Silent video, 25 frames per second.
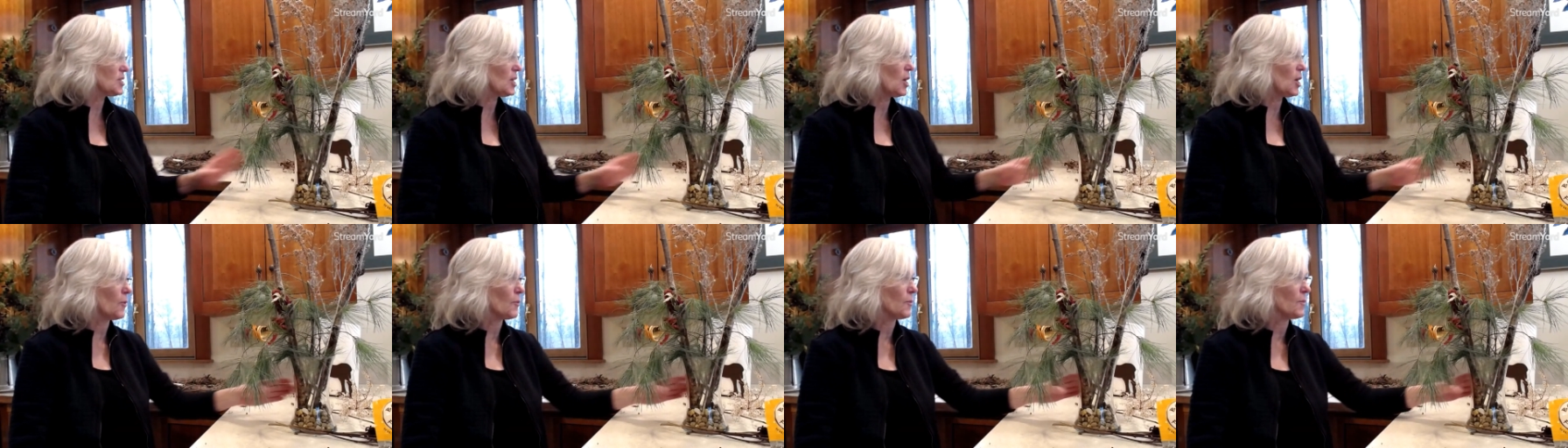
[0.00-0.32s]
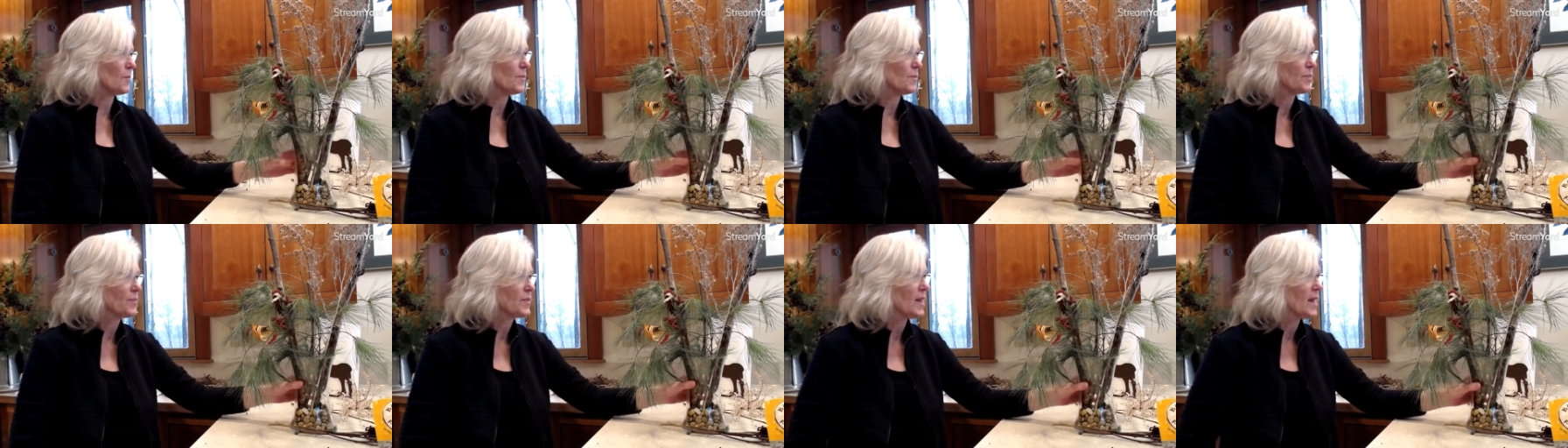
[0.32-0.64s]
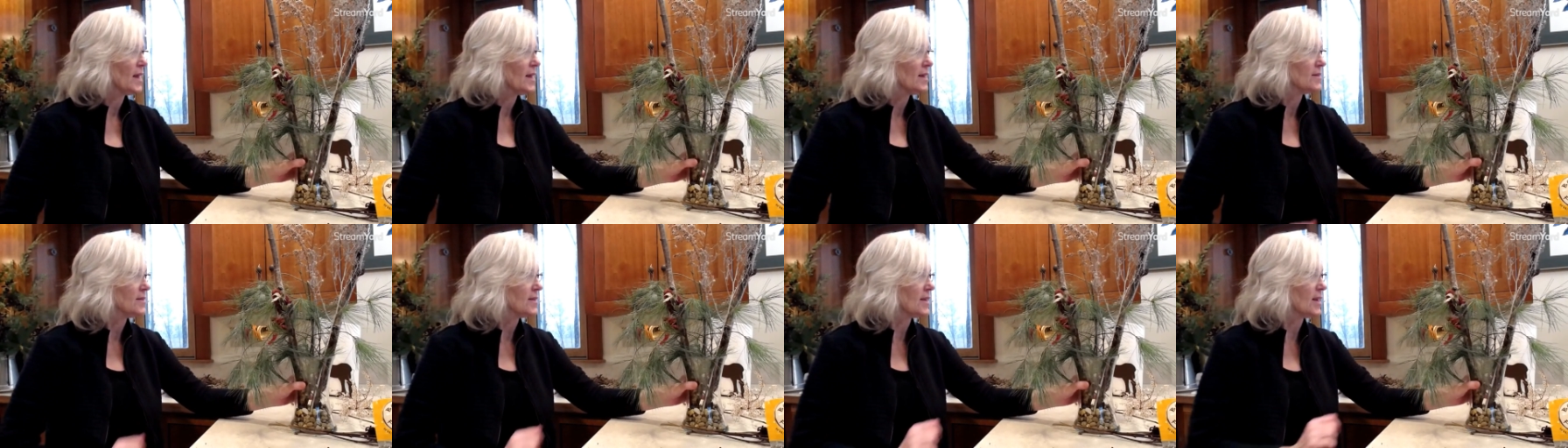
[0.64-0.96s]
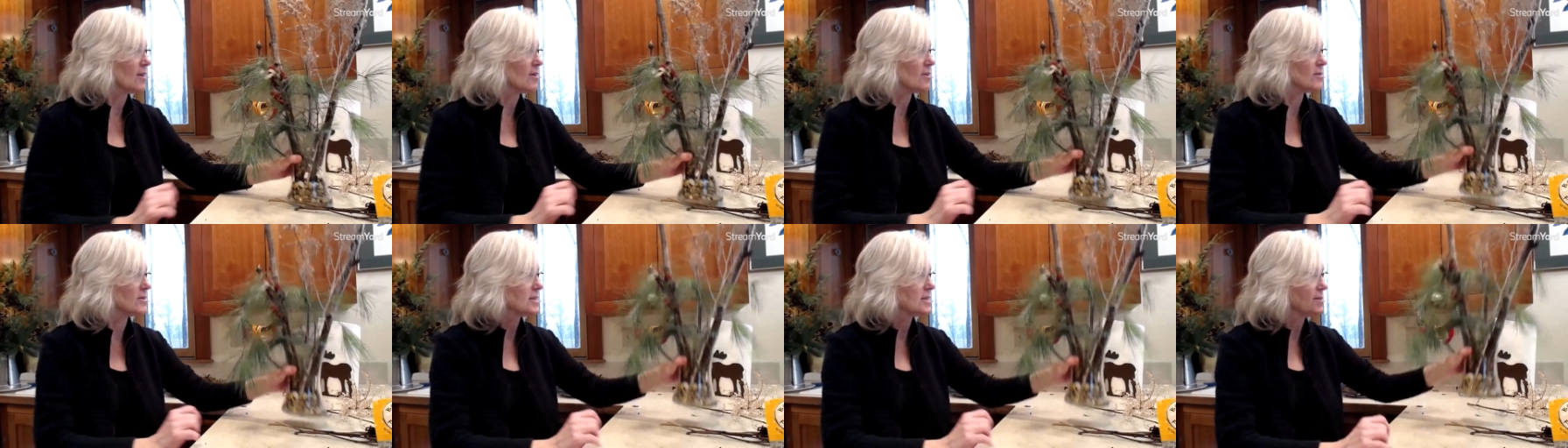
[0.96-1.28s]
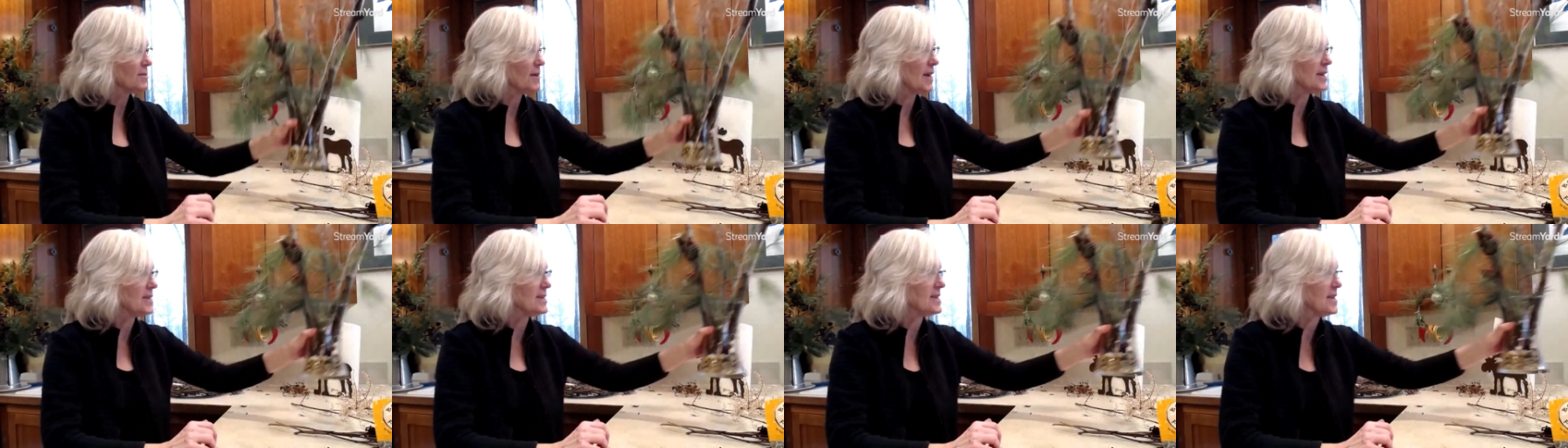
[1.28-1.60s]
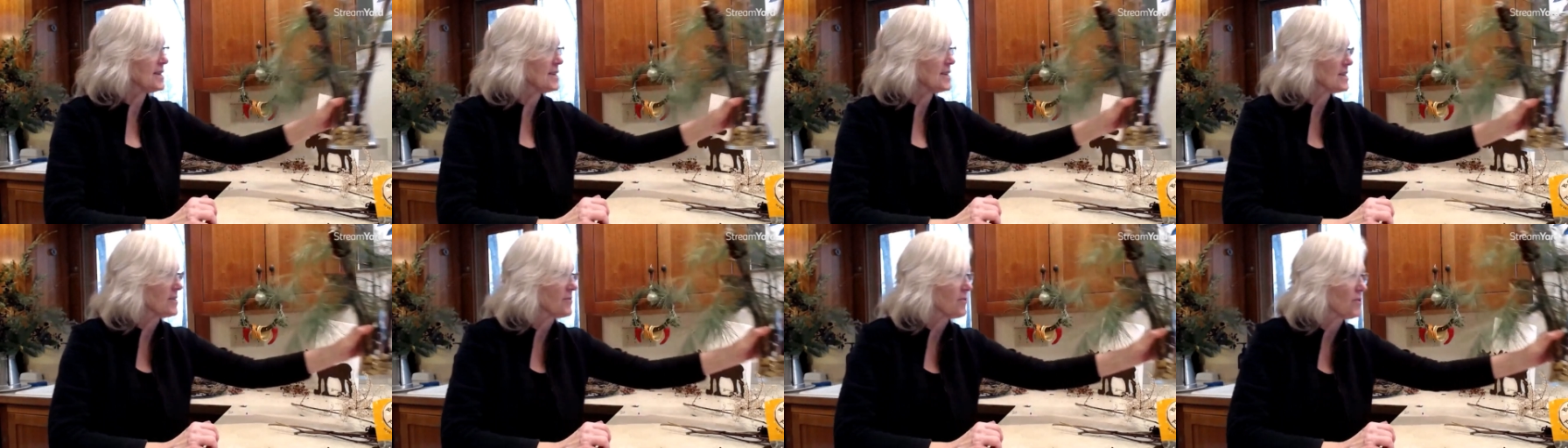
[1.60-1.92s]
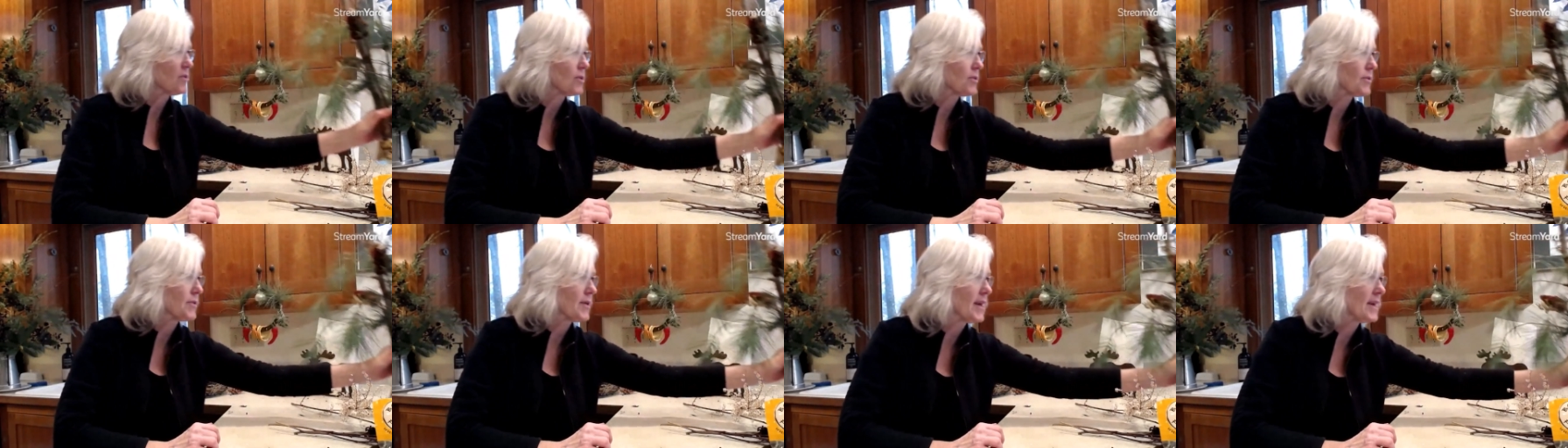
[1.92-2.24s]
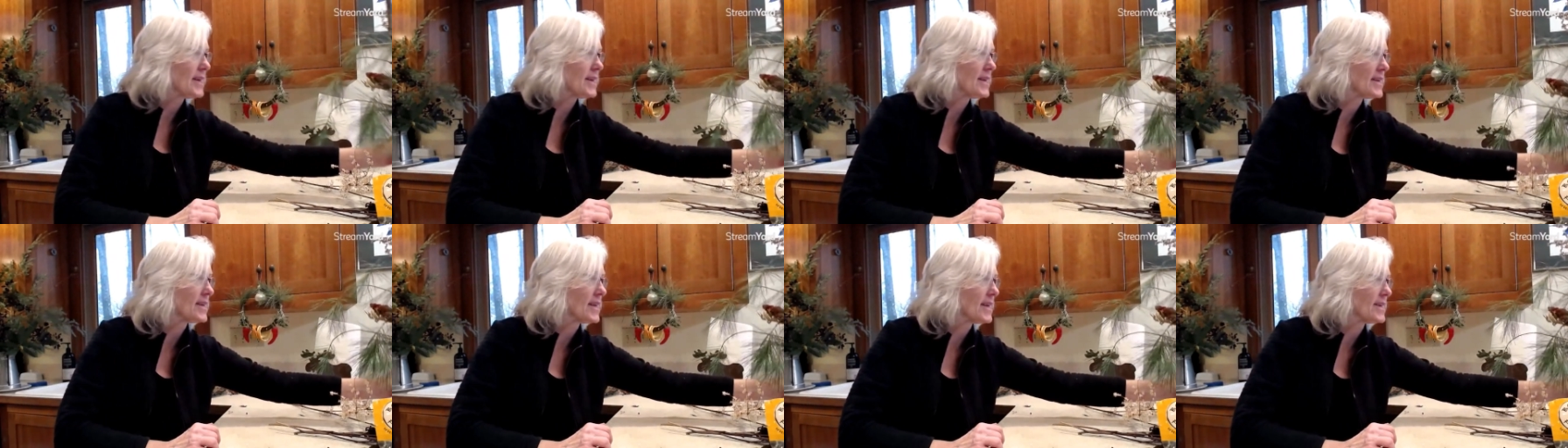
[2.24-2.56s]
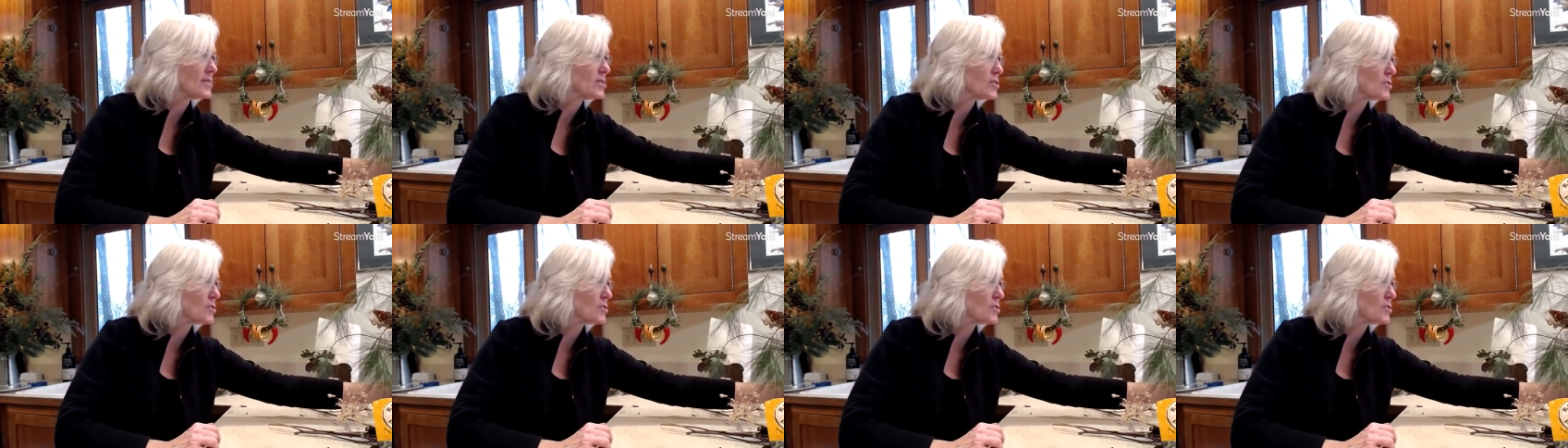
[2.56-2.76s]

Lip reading: So there are some ideas for creating